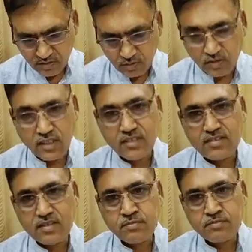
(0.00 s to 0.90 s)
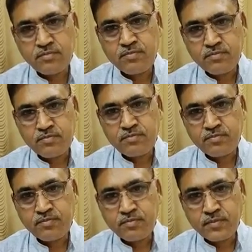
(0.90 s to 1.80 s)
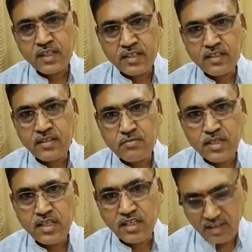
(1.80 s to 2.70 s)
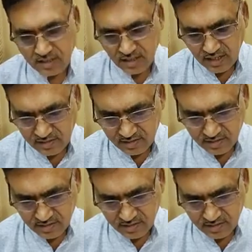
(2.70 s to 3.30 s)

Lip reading: So there is some hidden meaning in that.